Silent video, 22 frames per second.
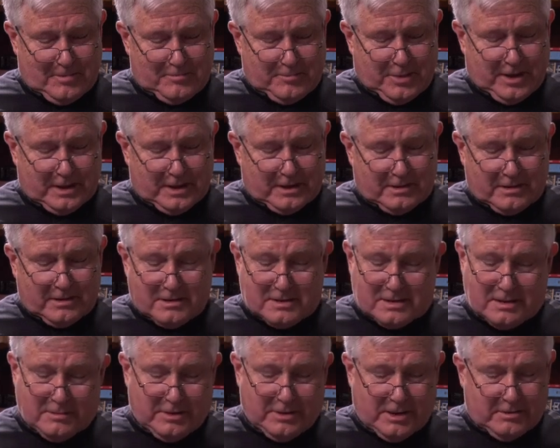but
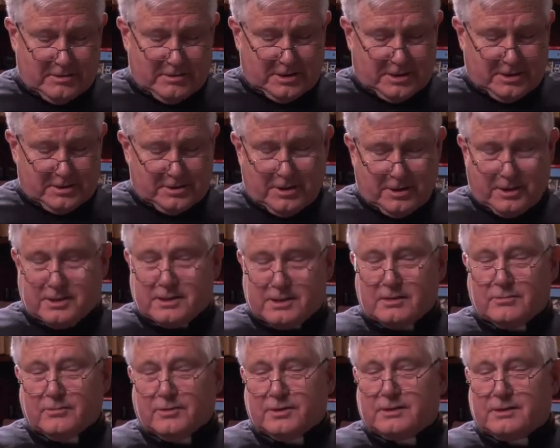somehow in
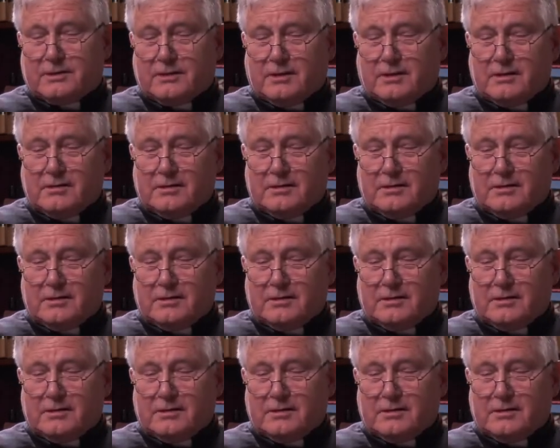conjunction with